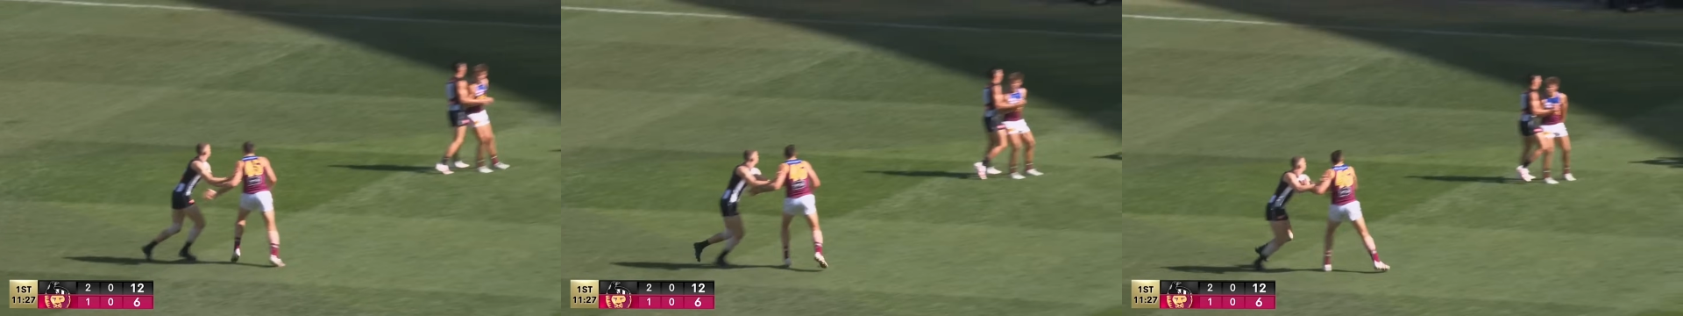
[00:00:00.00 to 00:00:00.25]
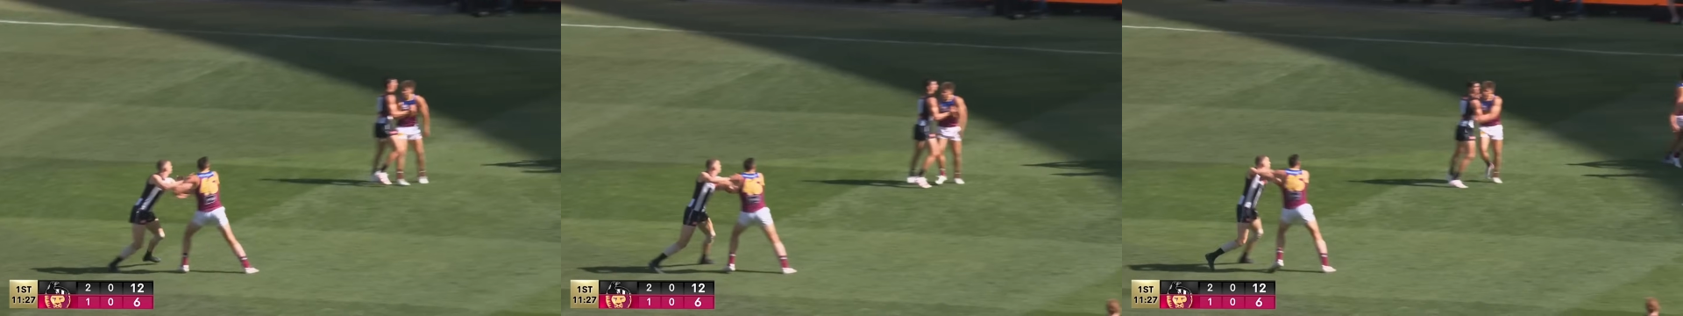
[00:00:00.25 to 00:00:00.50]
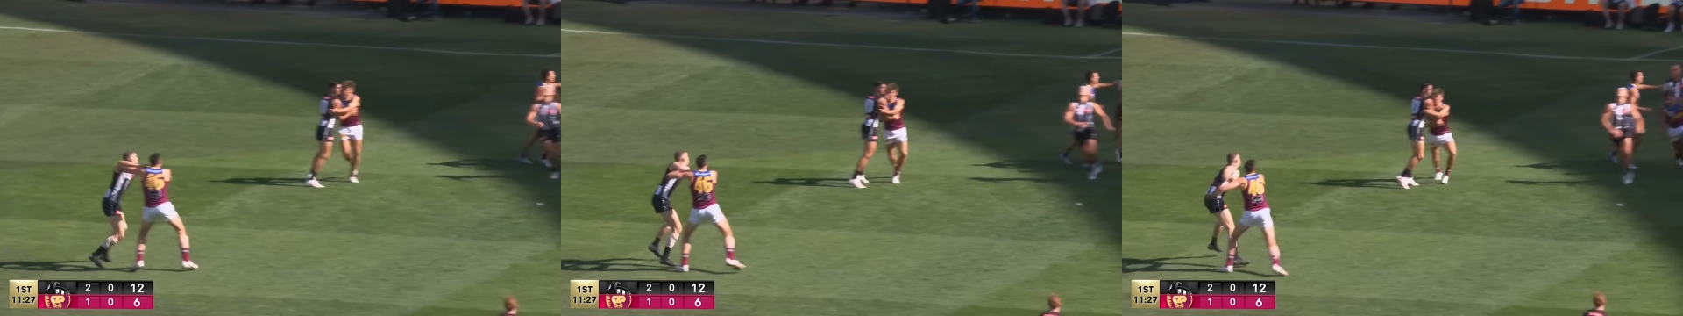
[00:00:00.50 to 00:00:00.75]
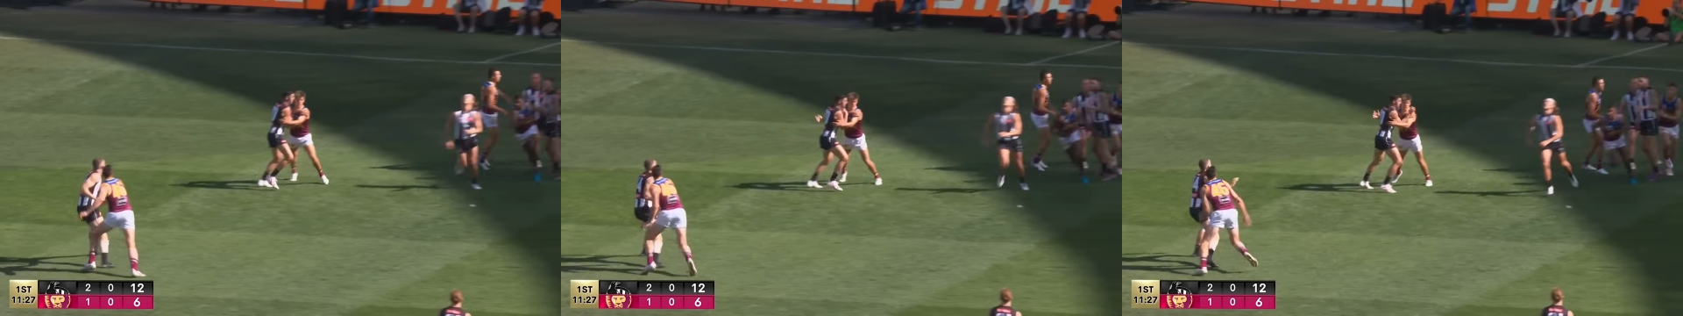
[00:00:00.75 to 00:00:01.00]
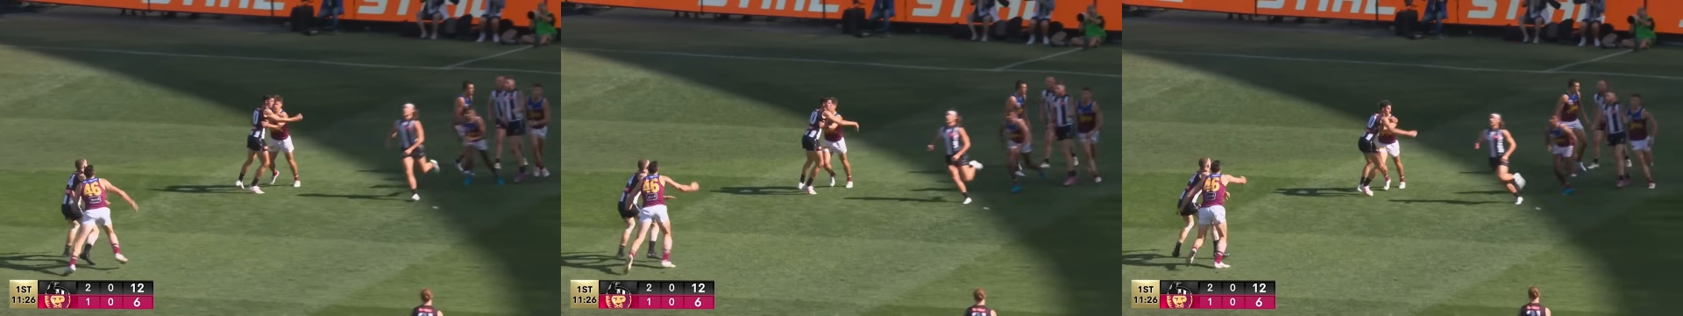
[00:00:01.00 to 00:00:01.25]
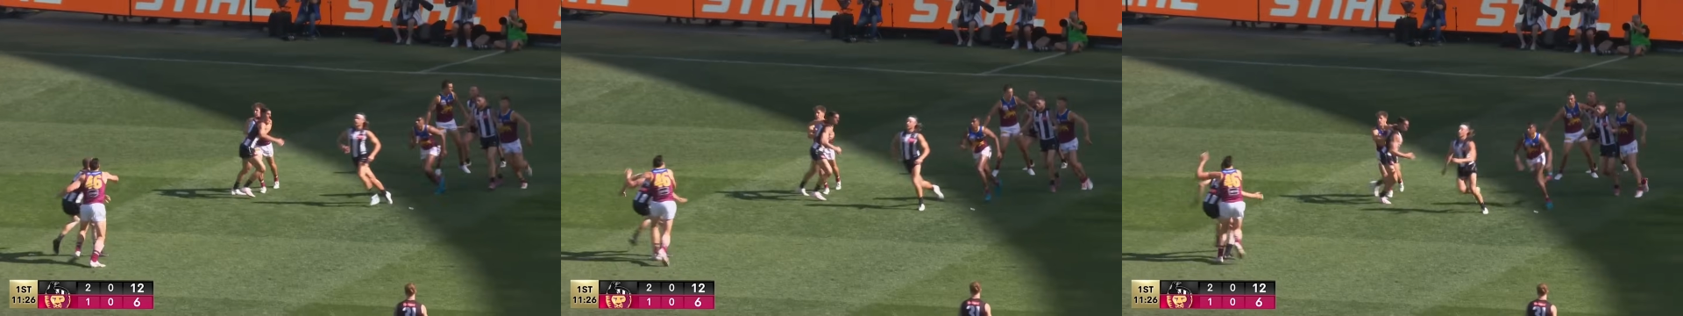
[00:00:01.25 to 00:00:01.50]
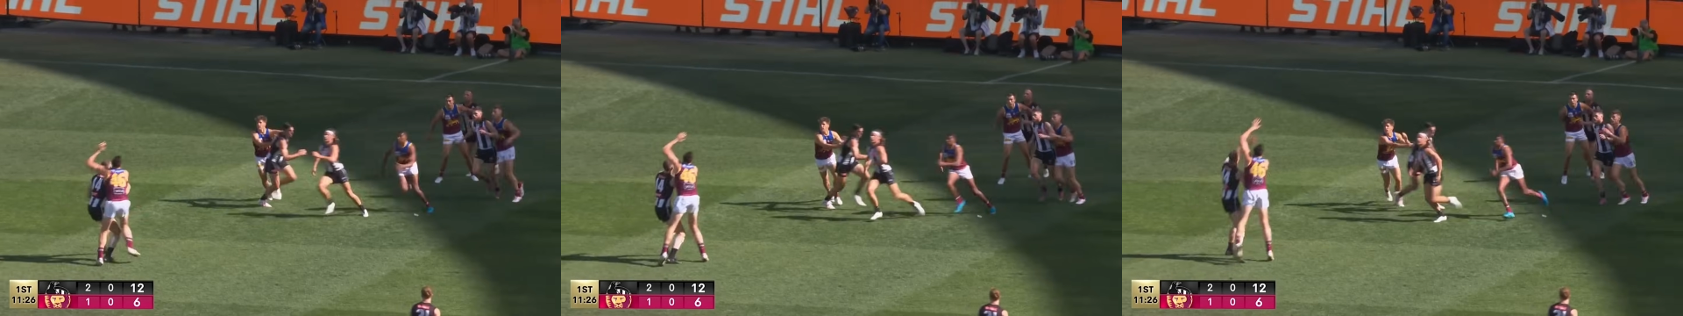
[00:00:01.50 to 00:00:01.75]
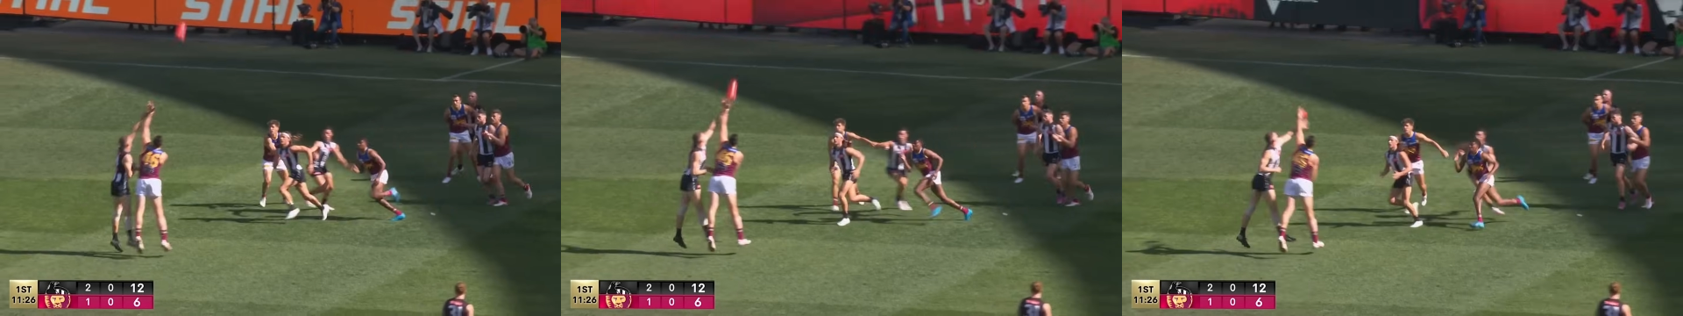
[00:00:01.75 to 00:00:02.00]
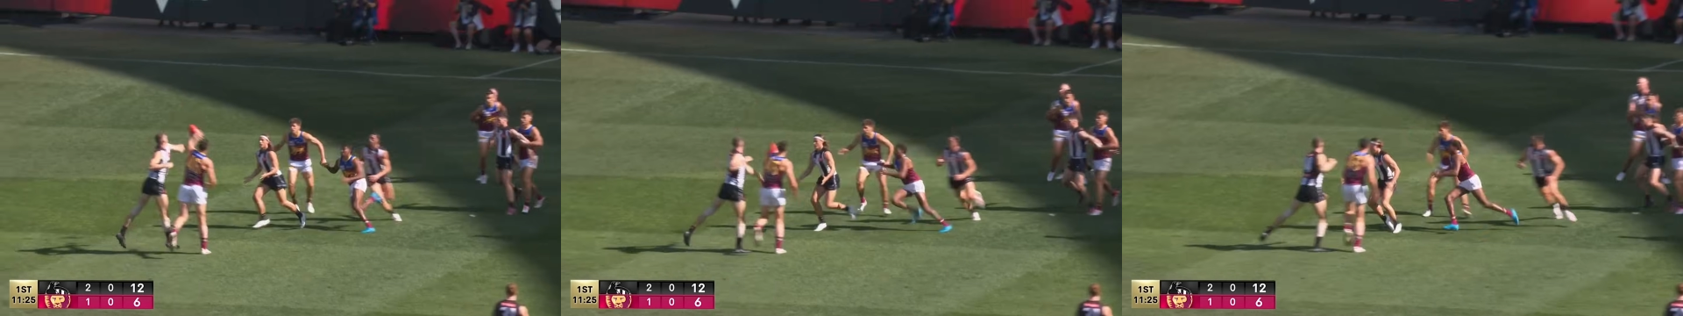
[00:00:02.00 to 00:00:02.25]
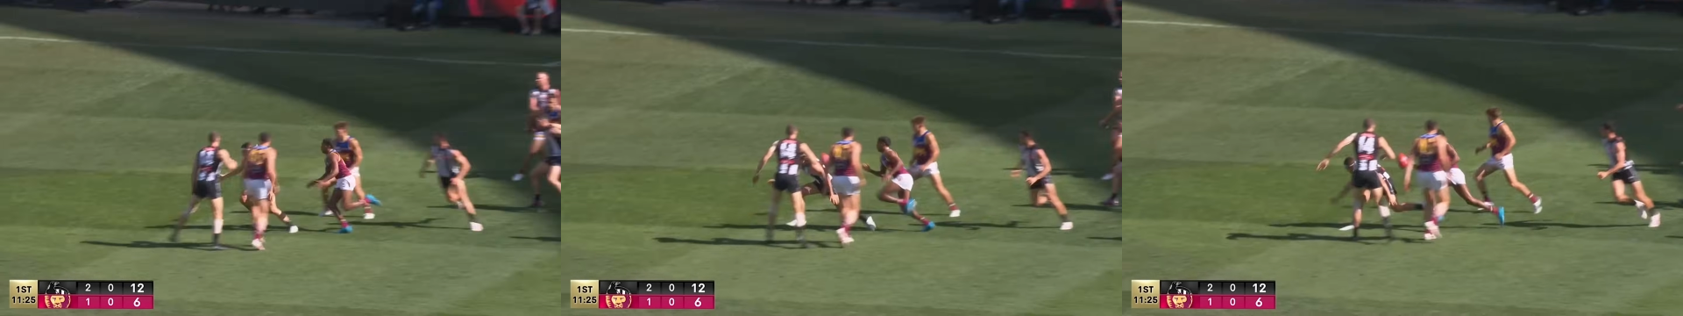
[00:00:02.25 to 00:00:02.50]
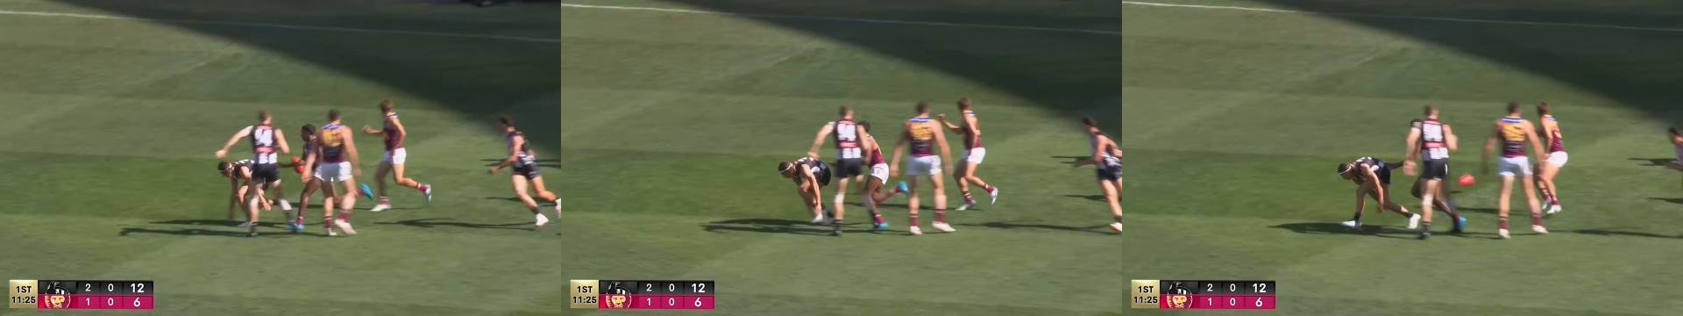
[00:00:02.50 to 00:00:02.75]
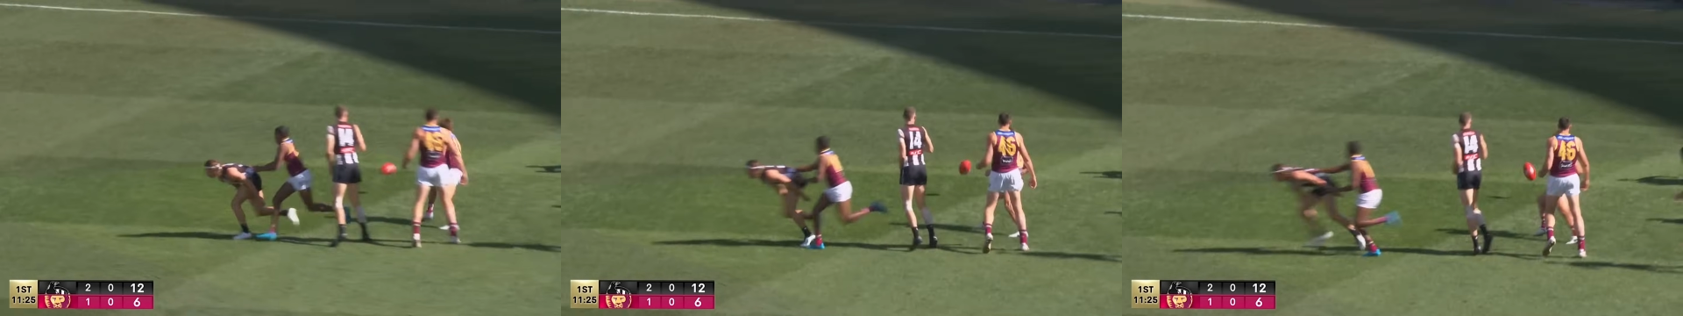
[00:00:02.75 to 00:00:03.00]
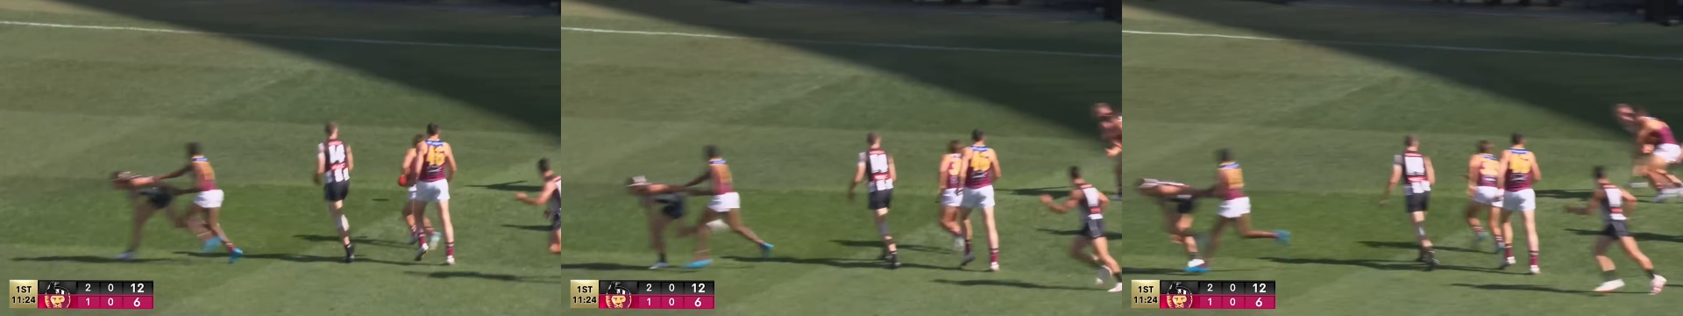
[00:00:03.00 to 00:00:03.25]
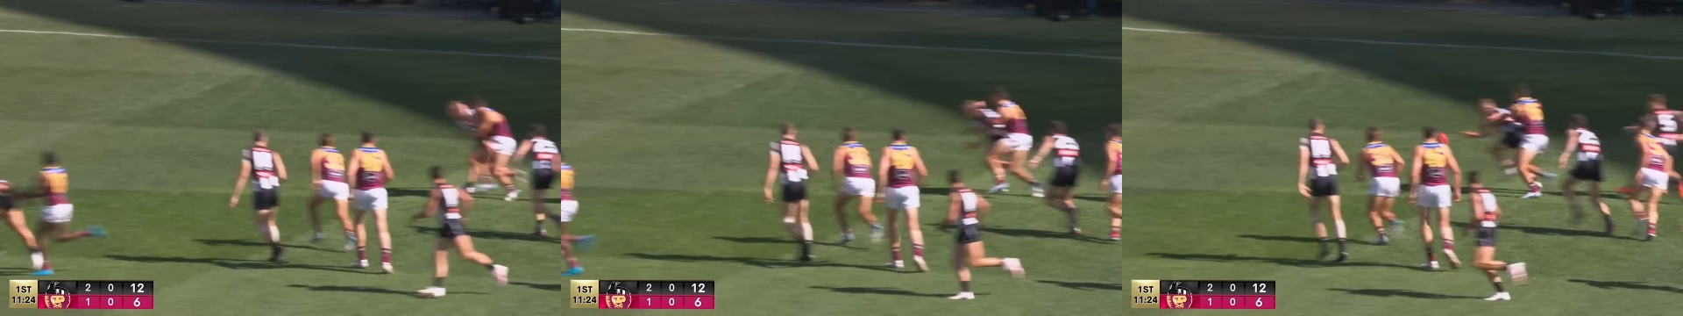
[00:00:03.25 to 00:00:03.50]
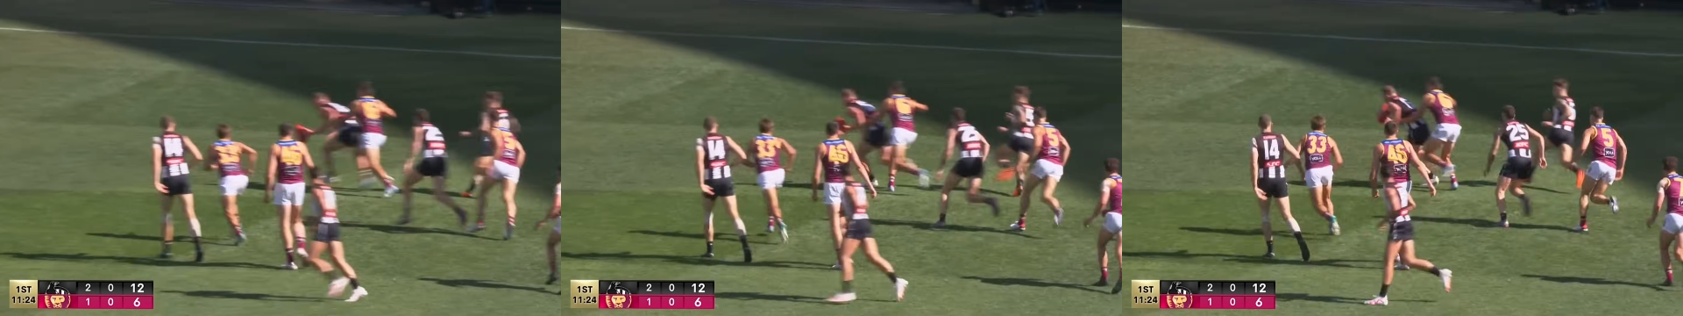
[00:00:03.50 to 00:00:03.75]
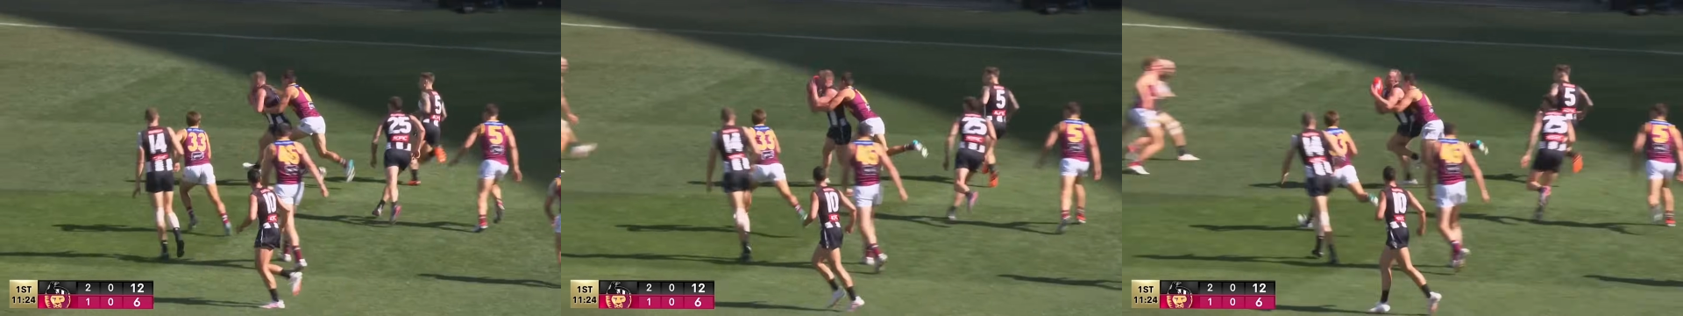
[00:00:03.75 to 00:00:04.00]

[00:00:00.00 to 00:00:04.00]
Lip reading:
Nobody's mouth can be seen.